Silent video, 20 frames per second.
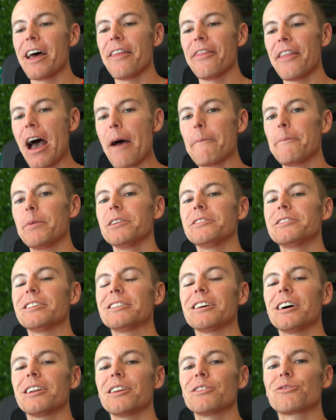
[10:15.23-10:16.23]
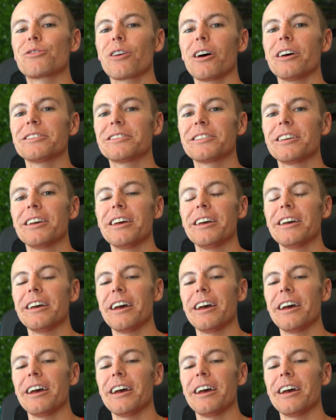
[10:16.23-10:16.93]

And that builds a ton of trust